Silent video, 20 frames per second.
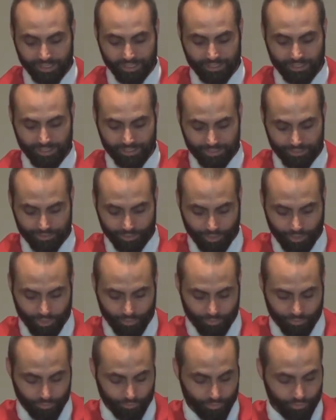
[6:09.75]
this is all
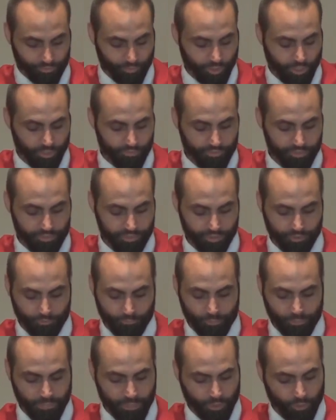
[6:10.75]
we're, we're called to do
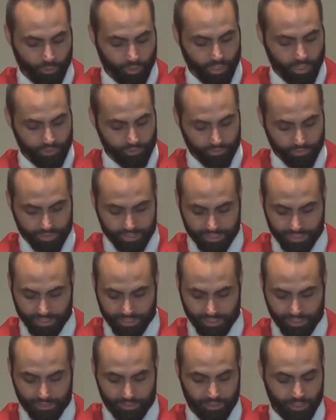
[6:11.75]

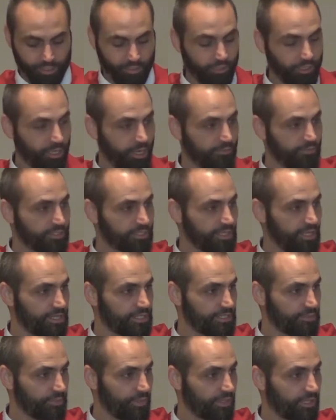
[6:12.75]
intercede in our
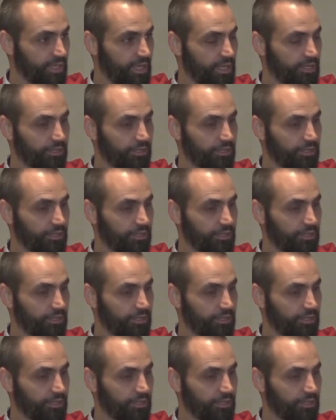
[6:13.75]
conversation with God,